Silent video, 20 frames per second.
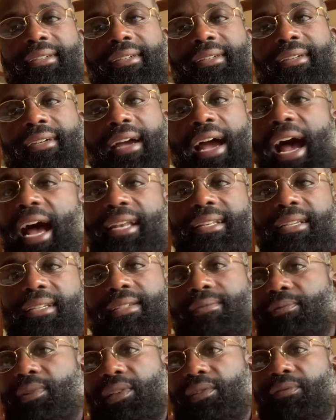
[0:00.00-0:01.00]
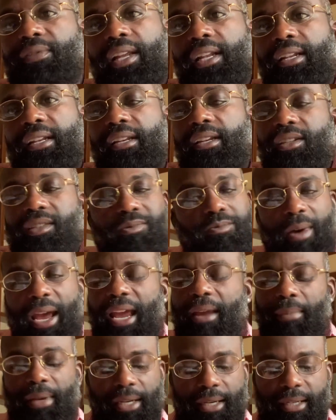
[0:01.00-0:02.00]
I just was feeling this
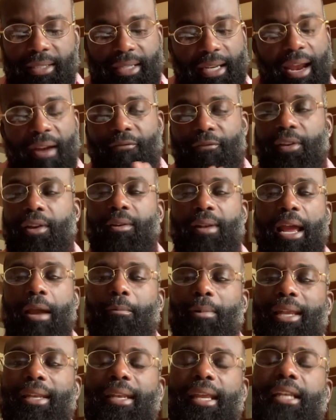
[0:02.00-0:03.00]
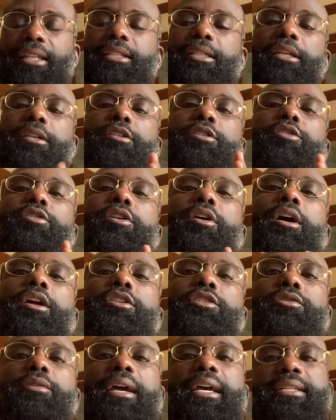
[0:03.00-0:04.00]
way because I feel like we need to
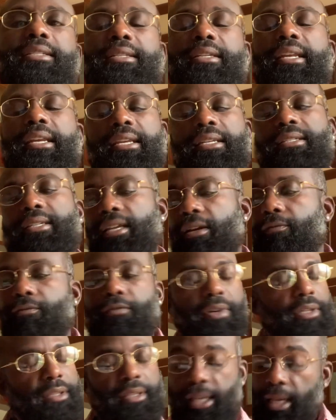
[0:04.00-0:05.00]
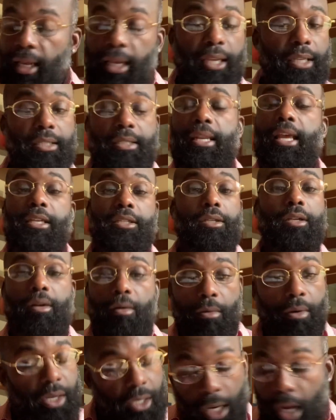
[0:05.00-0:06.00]
address these different things that's
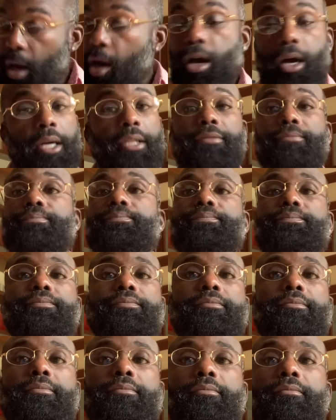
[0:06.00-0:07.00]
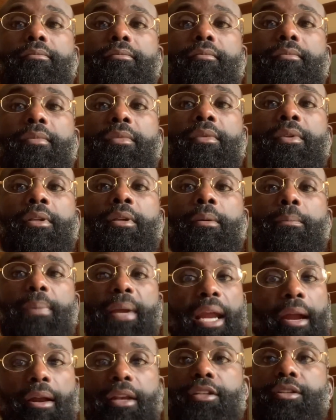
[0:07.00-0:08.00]
going on.
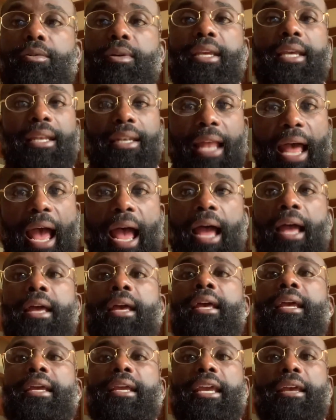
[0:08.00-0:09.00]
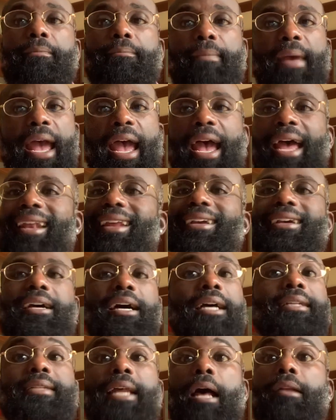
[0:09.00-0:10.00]
Parents, you cannot get mad and
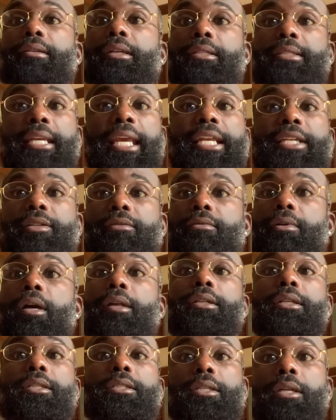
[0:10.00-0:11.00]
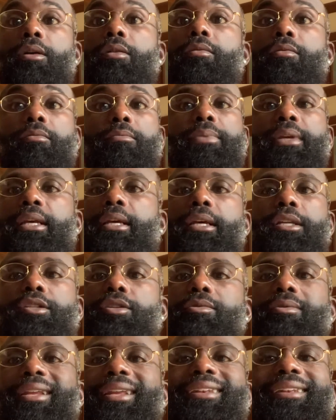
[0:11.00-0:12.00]
cuss out the teacher on the Zoom because
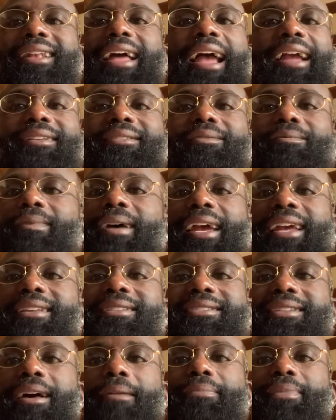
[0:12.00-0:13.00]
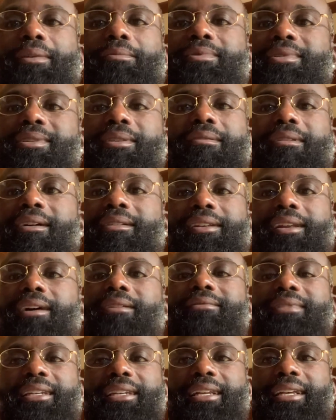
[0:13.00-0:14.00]
you didn't like the way something was going
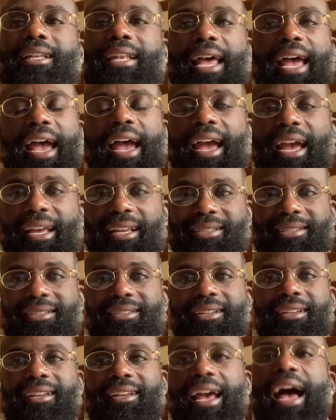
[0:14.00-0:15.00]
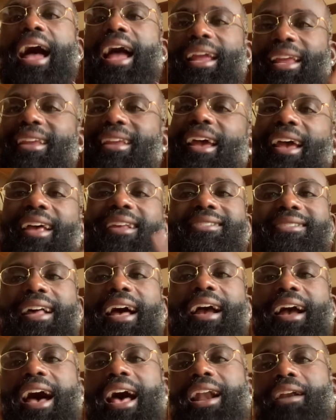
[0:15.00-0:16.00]
on in the class. I
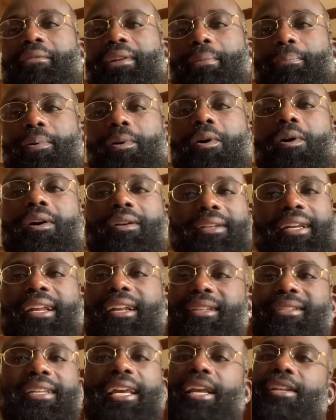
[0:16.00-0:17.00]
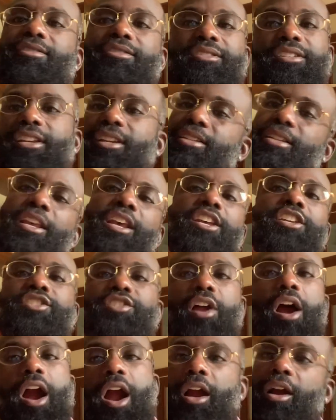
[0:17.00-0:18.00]
got a report that a teacher just
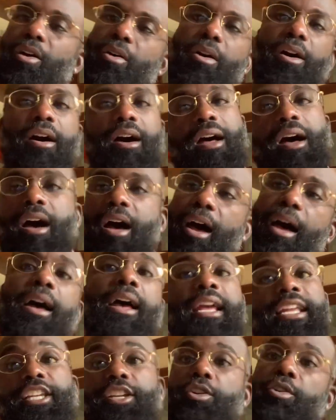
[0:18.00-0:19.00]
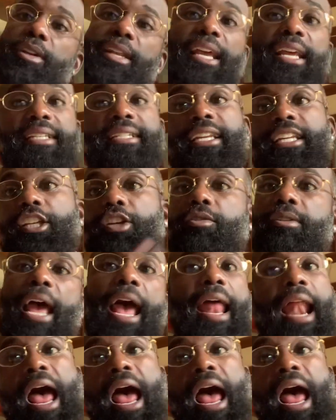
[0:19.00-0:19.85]
started going, oh, you this and you that.